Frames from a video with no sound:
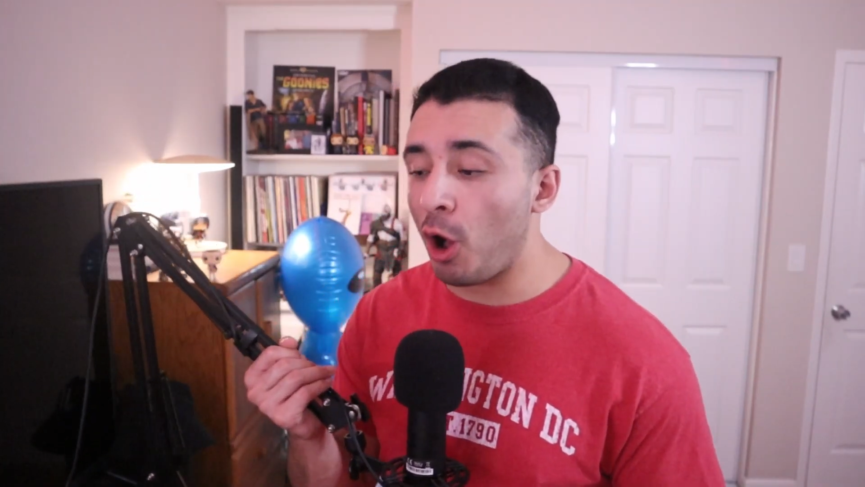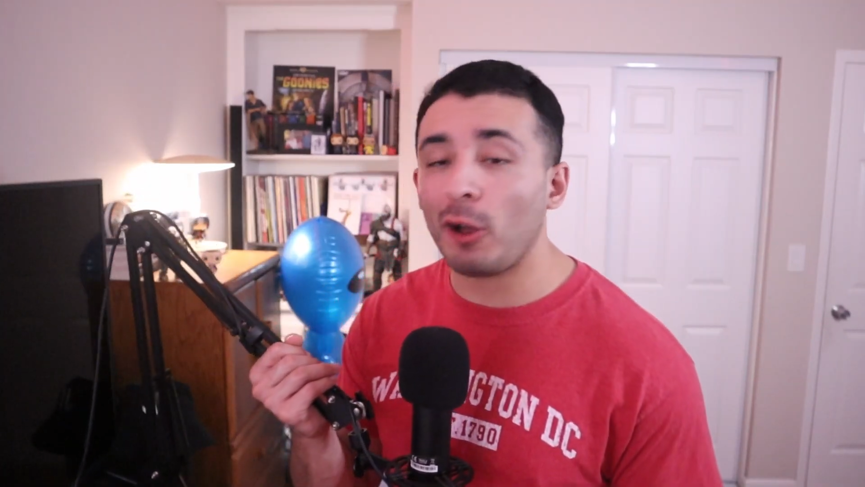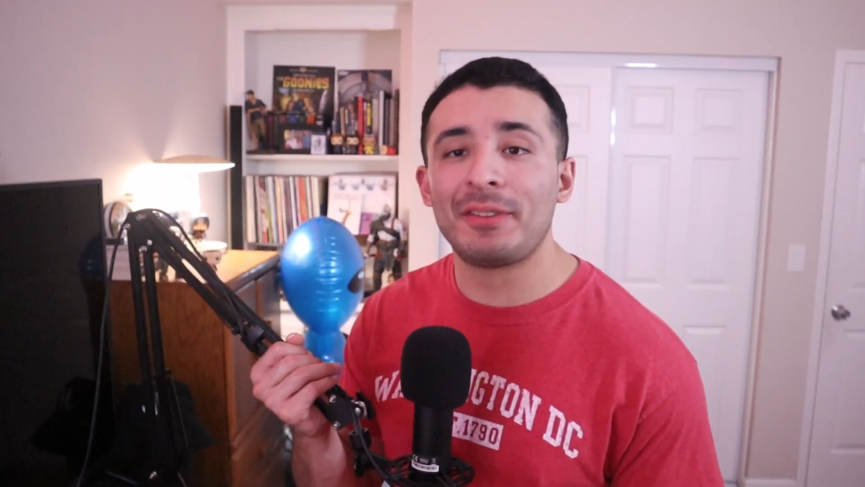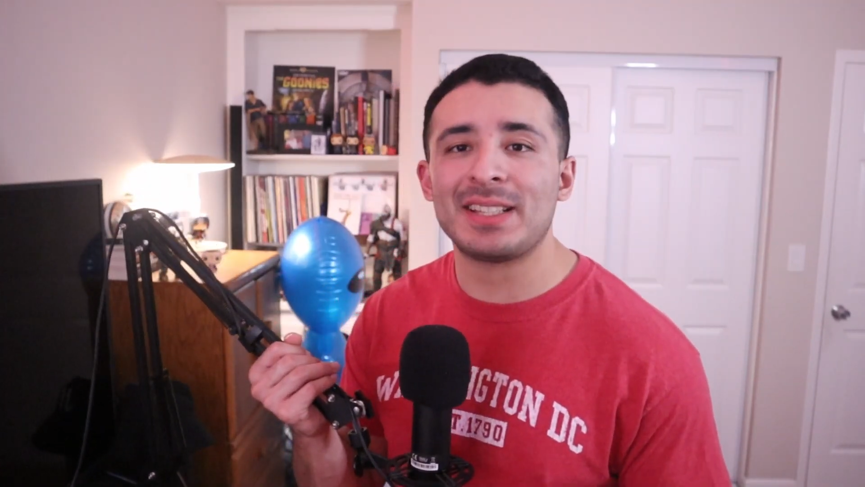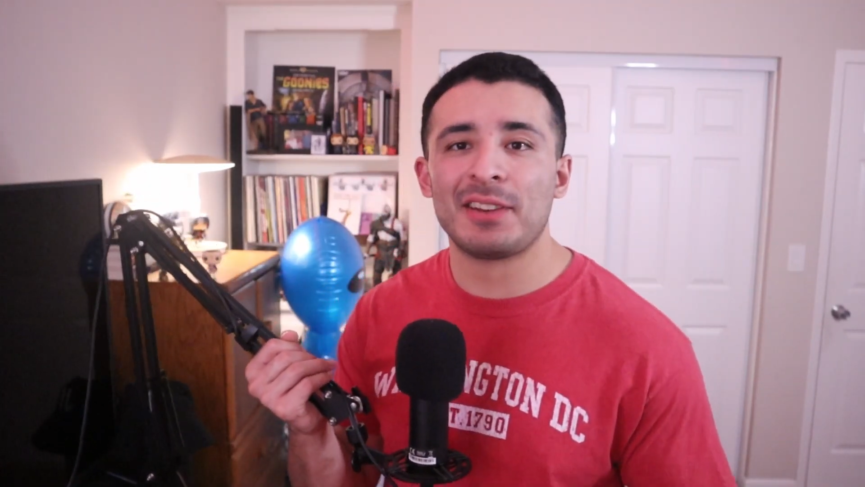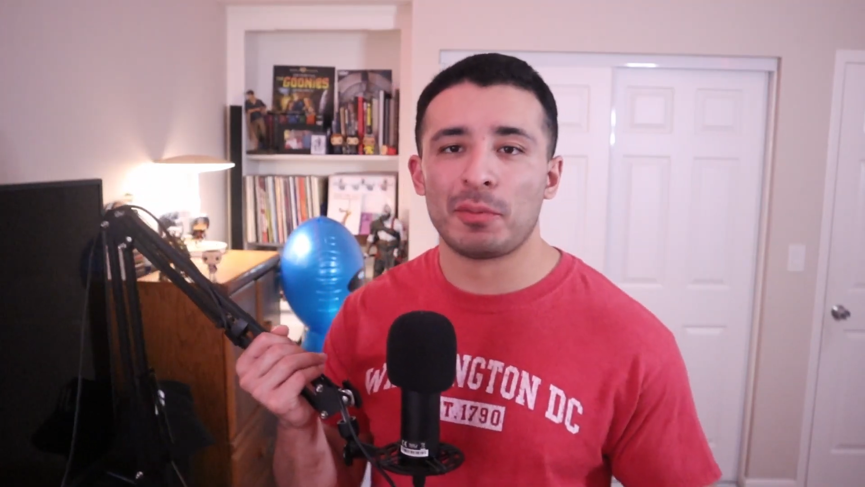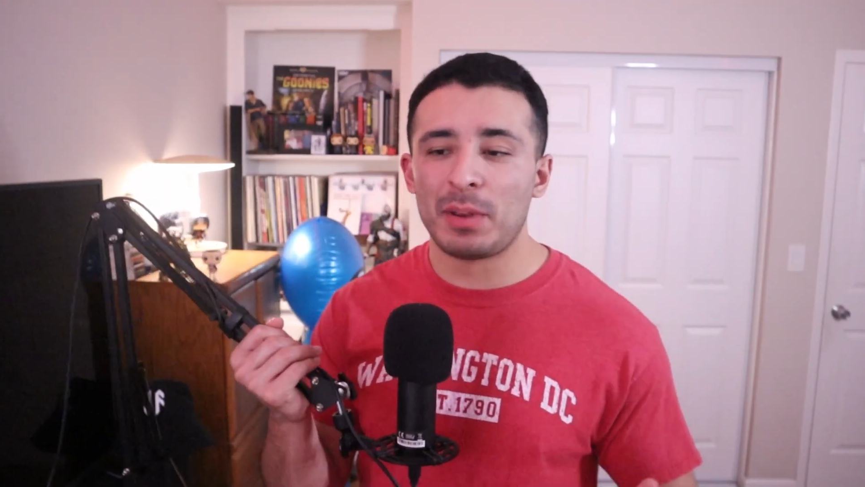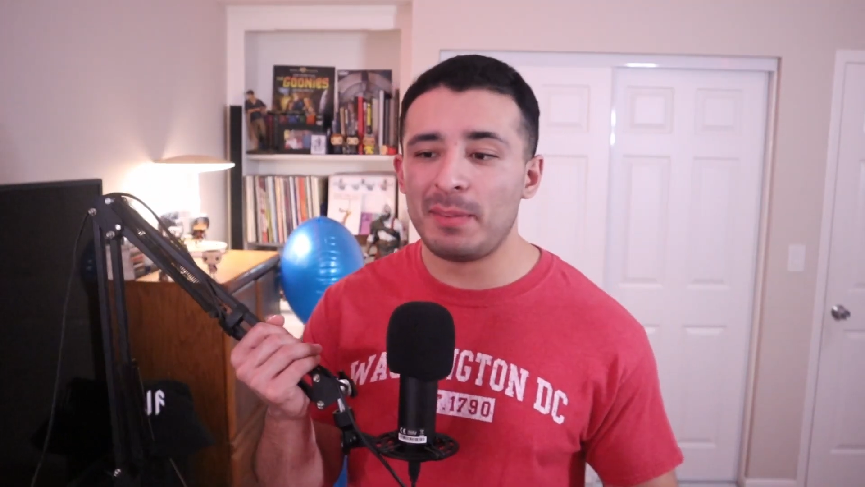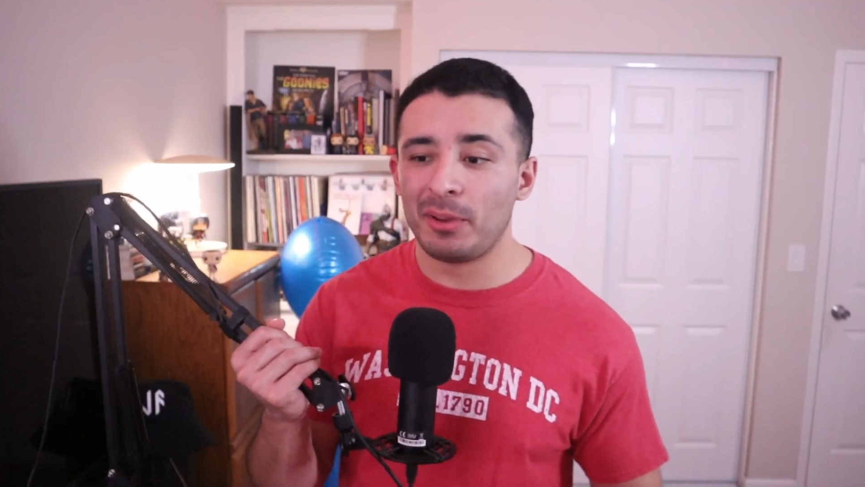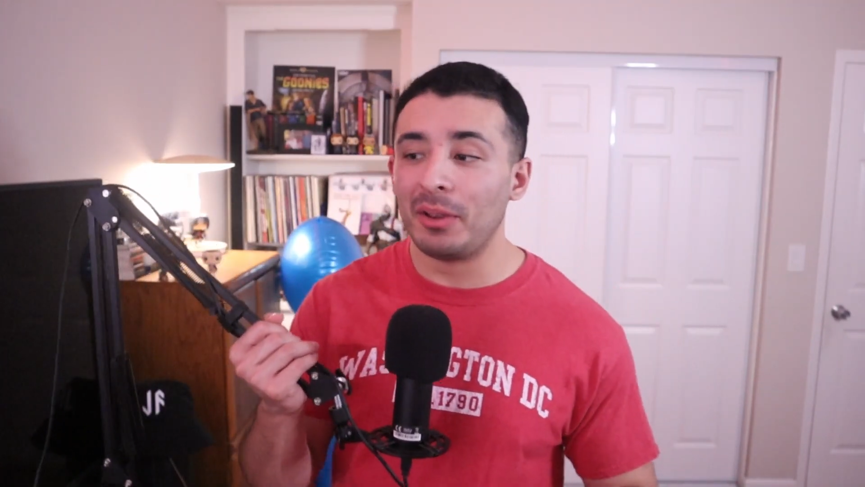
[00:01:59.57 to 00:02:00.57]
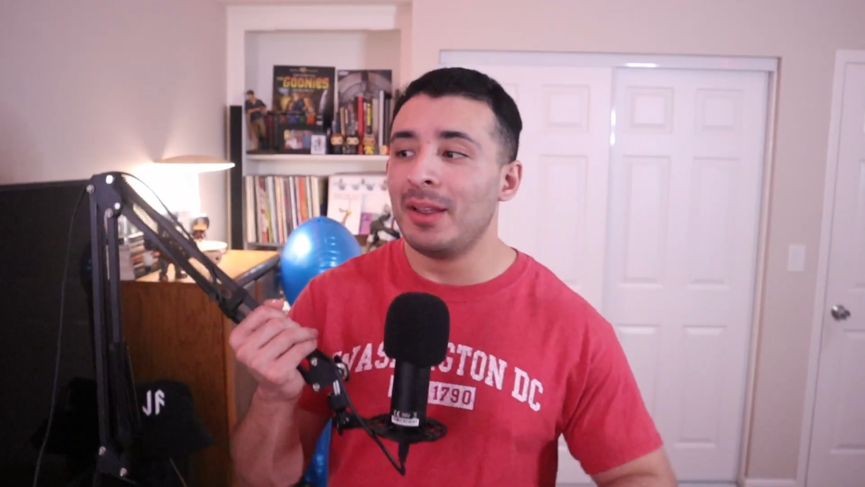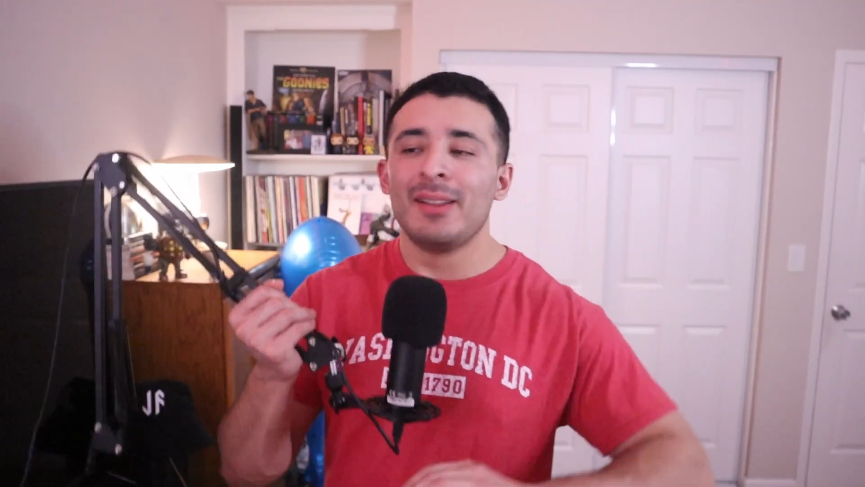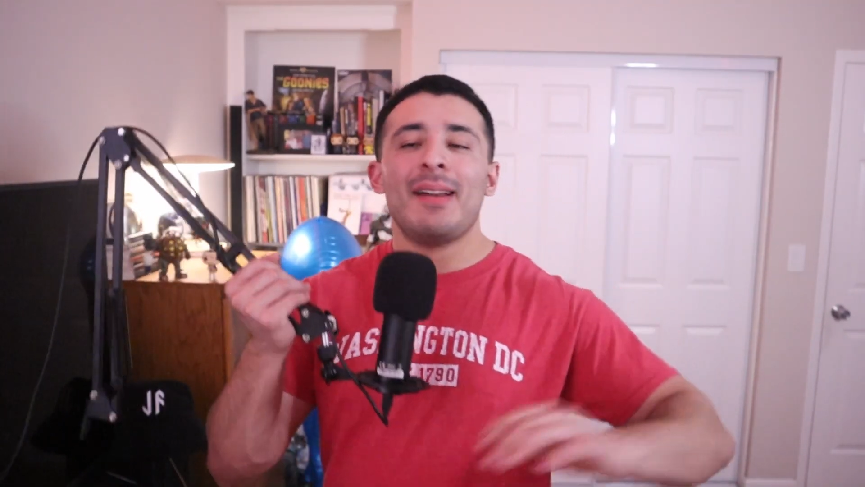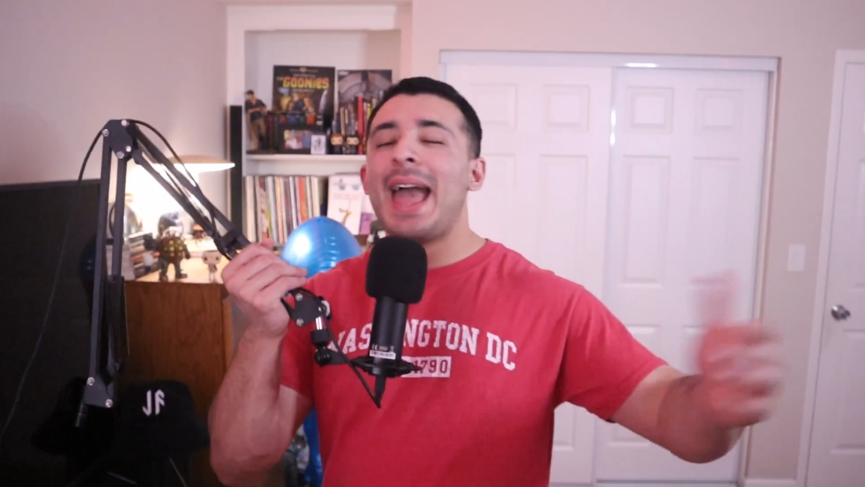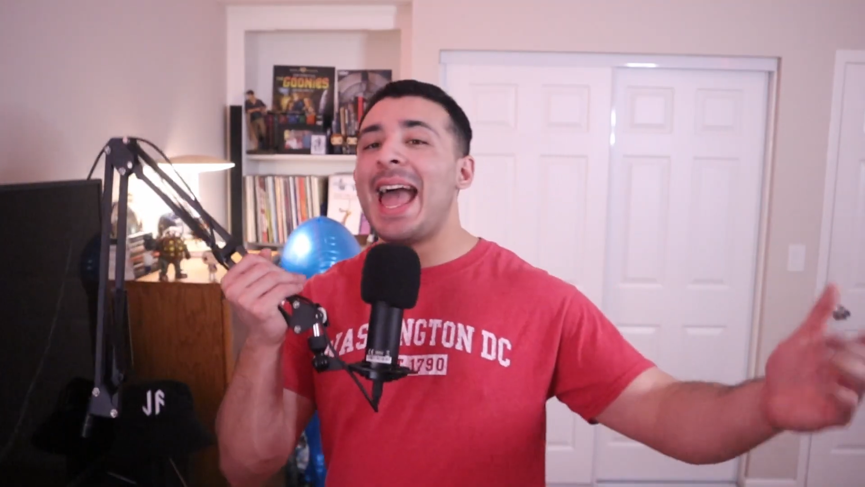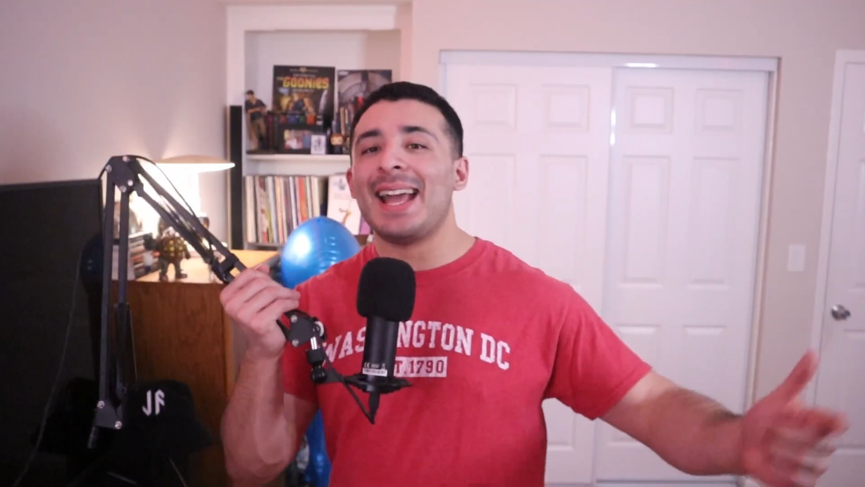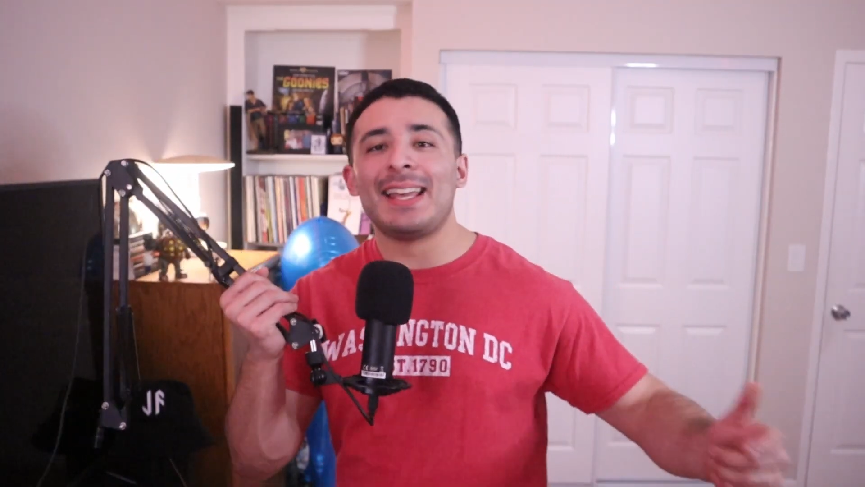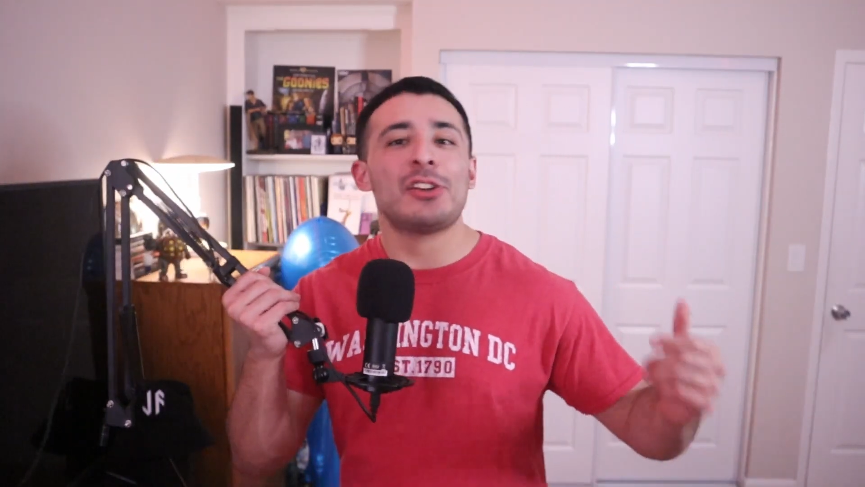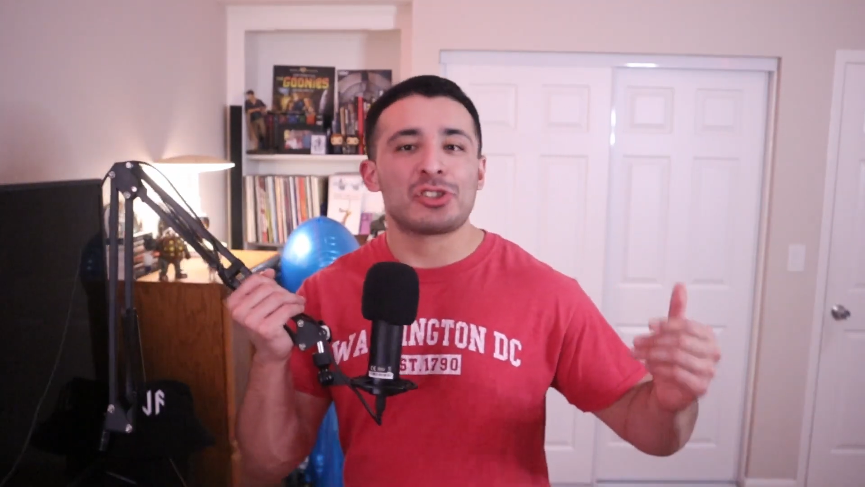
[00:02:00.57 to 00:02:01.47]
all these different people, Eddie,